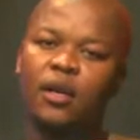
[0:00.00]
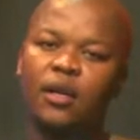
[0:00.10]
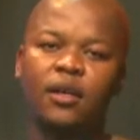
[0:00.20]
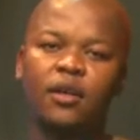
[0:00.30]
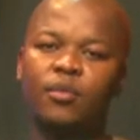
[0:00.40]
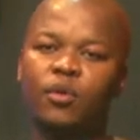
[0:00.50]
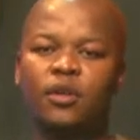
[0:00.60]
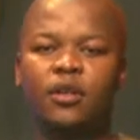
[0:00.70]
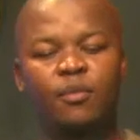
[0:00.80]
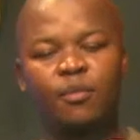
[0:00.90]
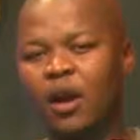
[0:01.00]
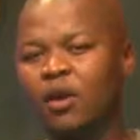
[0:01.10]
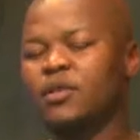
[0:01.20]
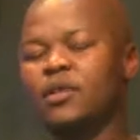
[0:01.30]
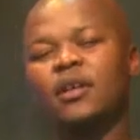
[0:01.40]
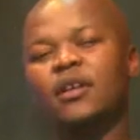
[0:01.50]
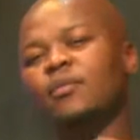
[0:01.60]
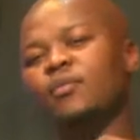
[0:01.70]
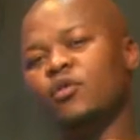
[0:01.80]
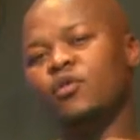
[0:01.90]
they keep on browsing, they
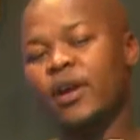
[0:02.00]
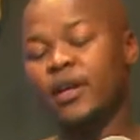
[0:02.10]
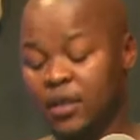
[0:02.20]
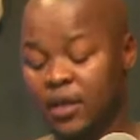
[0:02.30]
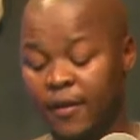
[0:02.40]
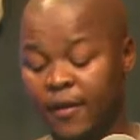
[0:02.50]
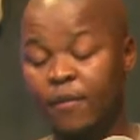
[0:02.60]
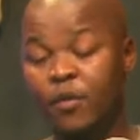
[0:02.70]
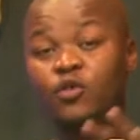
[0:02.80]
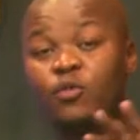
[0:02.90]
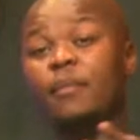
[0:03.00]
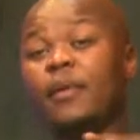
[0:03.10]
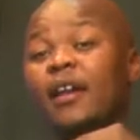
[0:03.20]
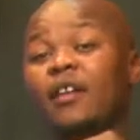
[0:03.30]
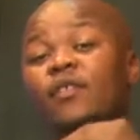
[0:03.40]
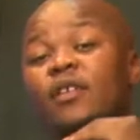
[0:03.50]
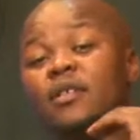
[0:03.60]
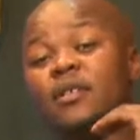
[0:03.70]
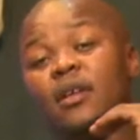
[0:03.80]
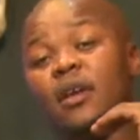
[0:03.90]
keep on grazing. Because remember,
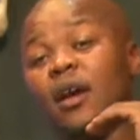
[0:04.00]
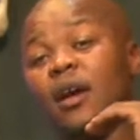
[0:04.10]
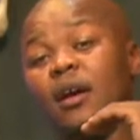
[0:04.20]
elephants uh,